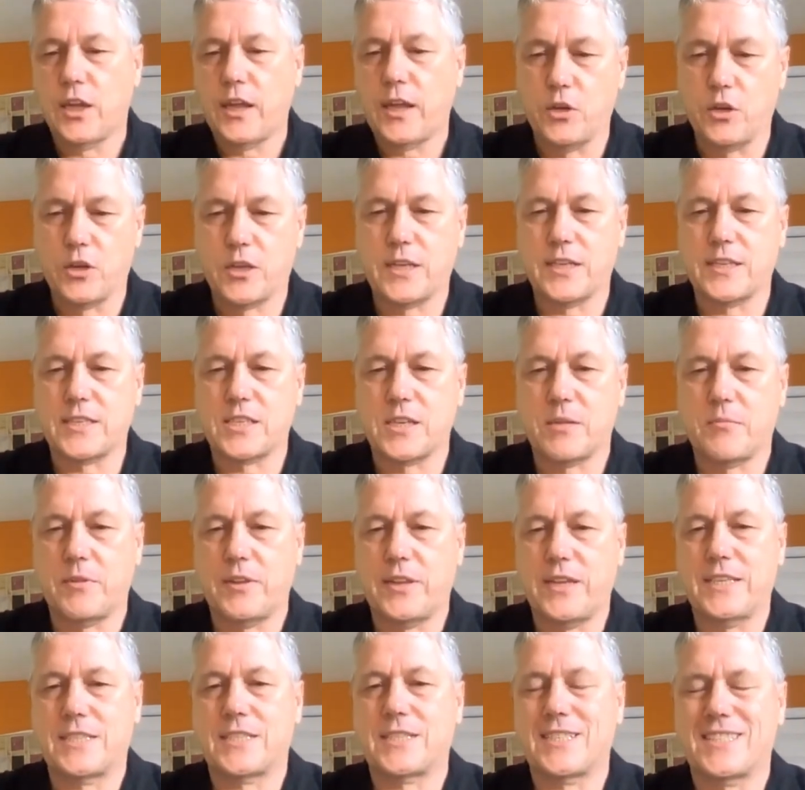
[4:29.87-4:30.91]
look at some
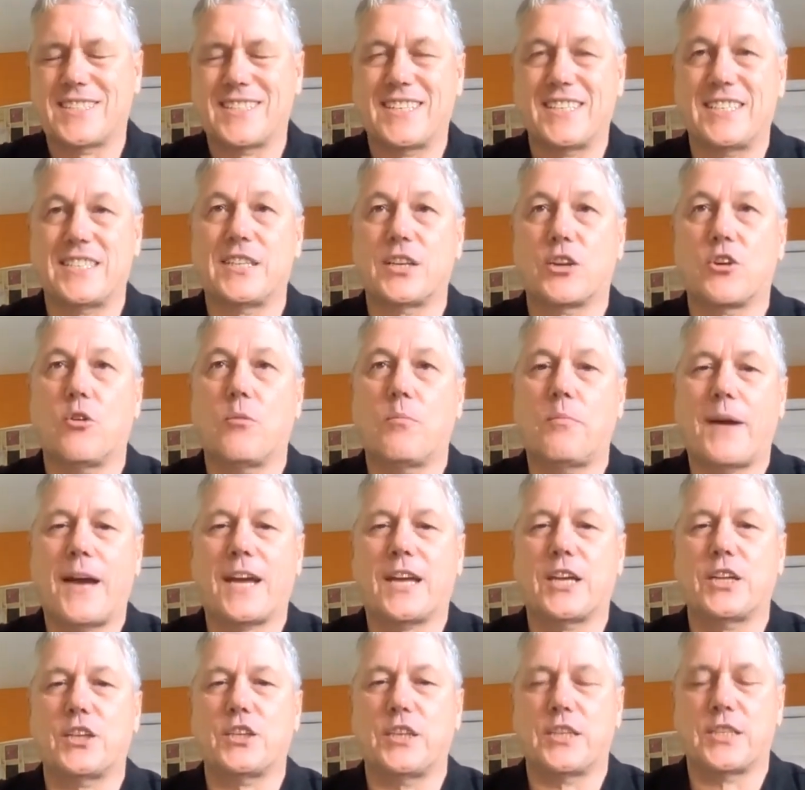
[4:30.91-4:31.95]
of these statistical
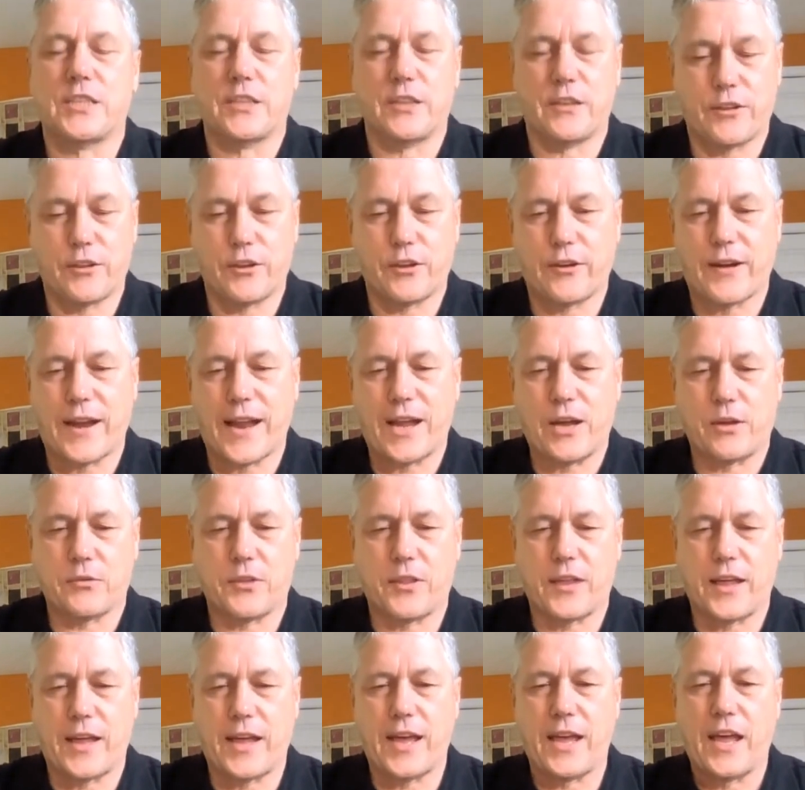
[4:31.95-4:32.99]
packages that are
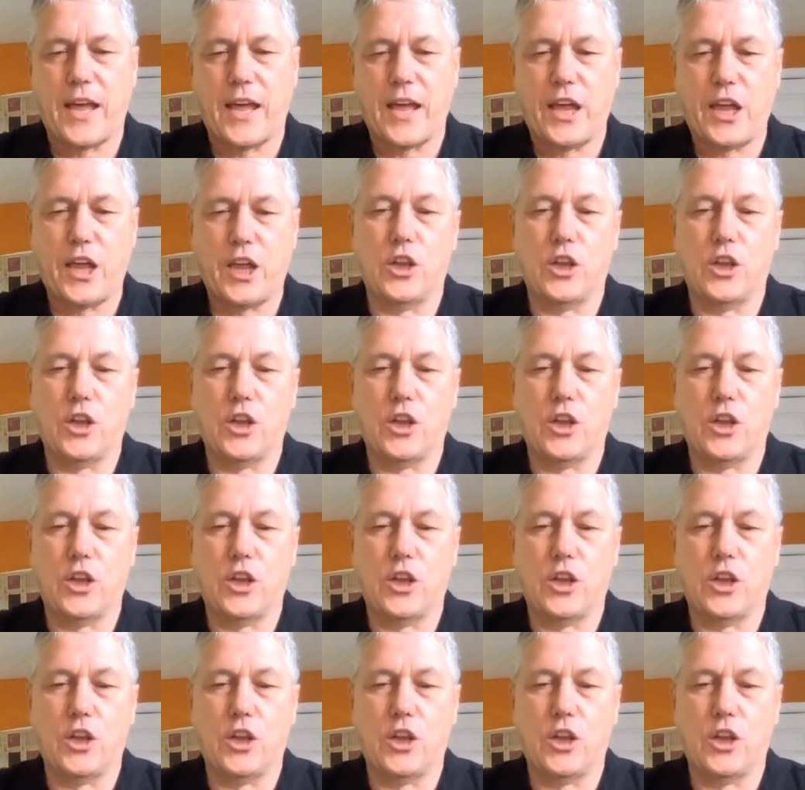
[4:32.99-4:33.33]
out there